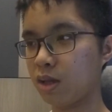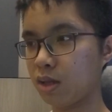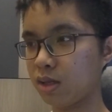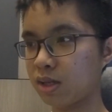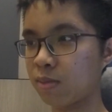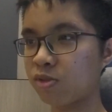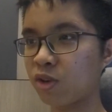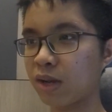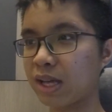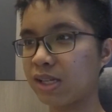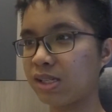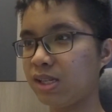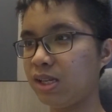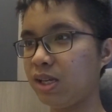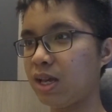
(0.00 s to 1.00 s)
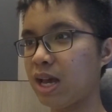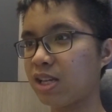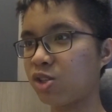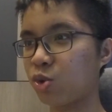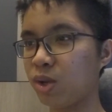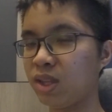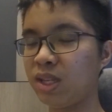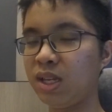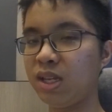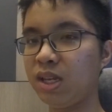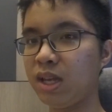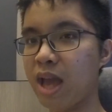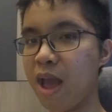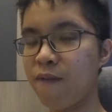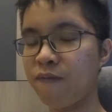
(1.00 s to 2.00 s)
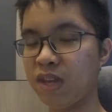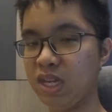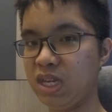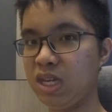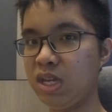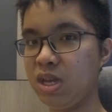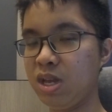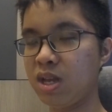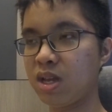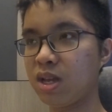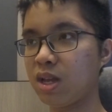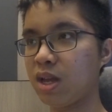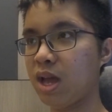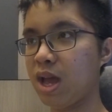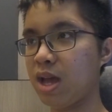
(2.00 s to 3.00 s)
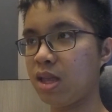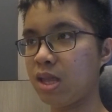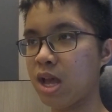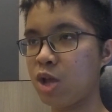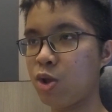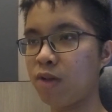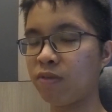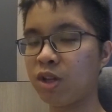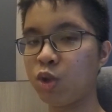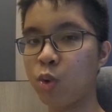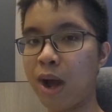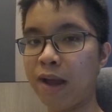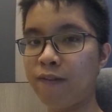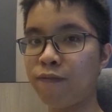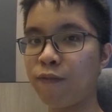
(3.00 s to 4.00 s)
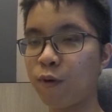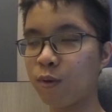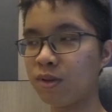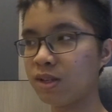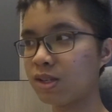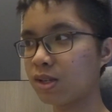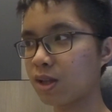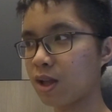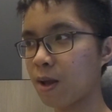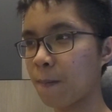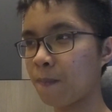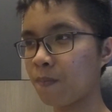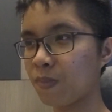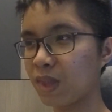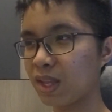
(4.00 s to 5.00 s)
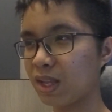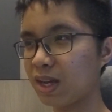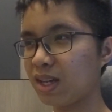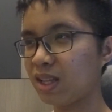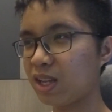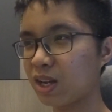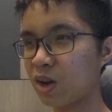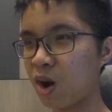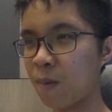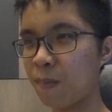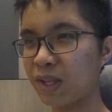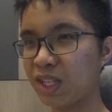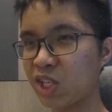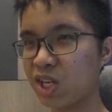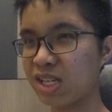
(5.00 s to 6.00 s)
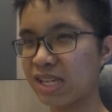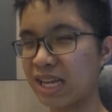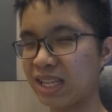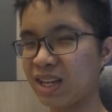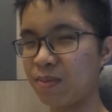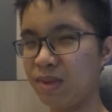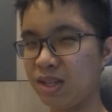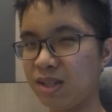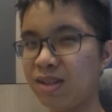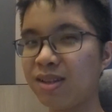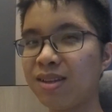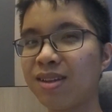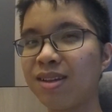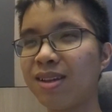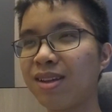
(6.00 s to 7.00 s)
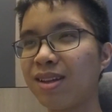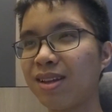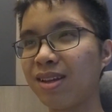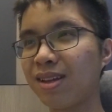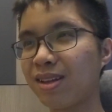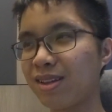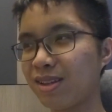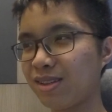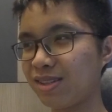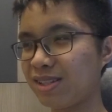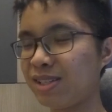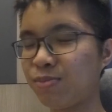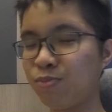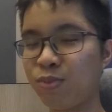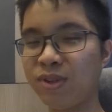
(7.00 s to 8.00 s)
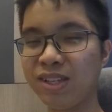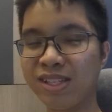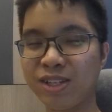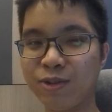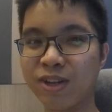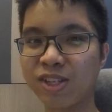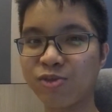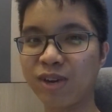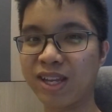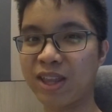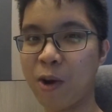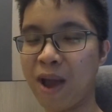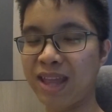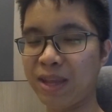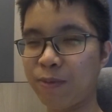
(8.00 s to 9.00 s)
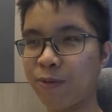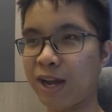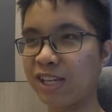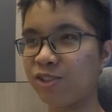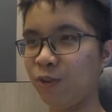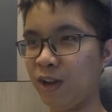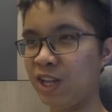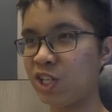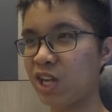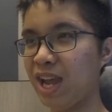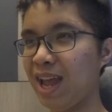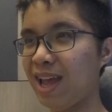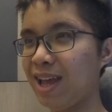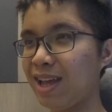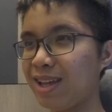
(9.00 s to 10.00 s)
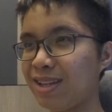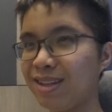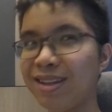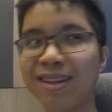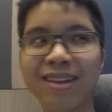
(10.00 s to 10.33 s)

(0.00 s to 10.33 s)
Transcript: Samsung Galaxy S20 FE, and then you have the new iPhones. The competition is getting a bit pretty serious right now at the price range, and